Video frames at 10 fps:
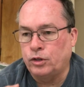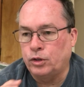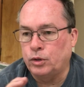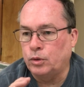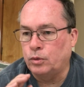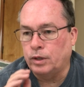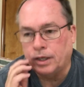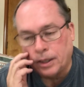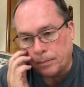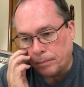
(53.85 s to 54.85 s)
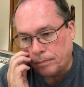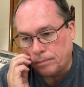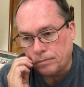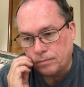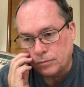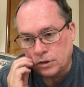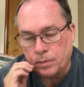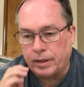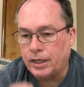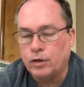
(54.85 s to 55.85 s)
do
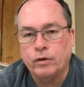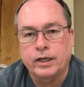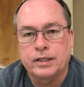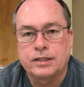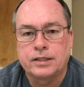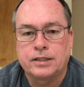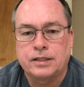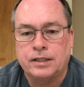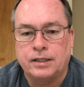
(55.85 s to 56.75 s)
Jimi Hendrix,